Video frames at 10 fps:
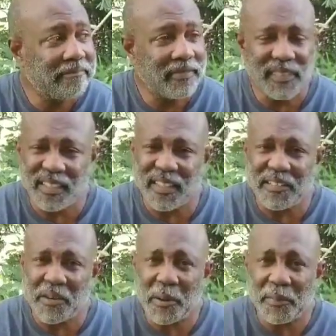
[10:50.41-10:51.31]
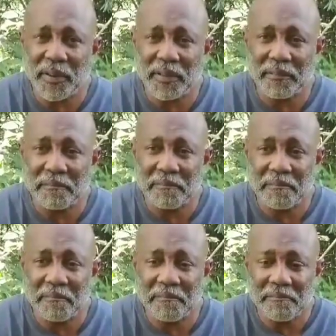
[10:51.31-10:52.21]
Did I say tarp?
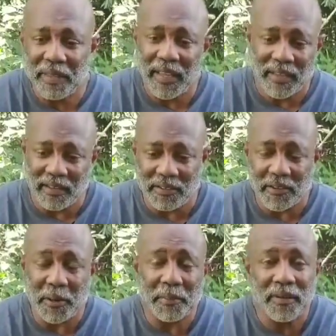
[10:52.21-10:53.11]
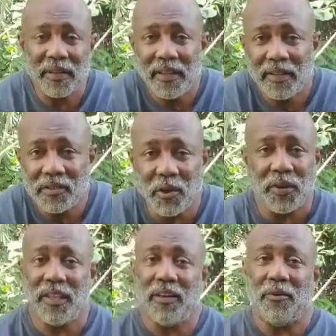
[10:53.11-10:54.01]
Yeah, and the tarp. So,
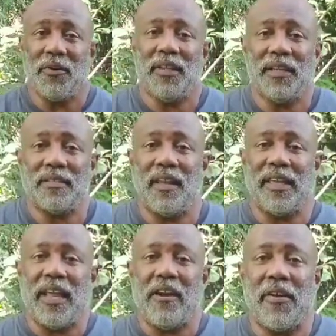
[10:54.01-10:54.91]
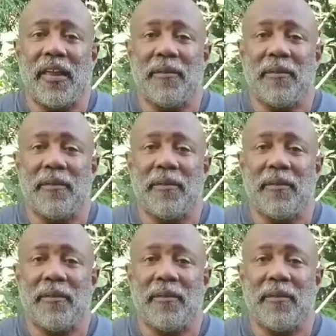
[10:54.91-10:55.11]
that's all I carry.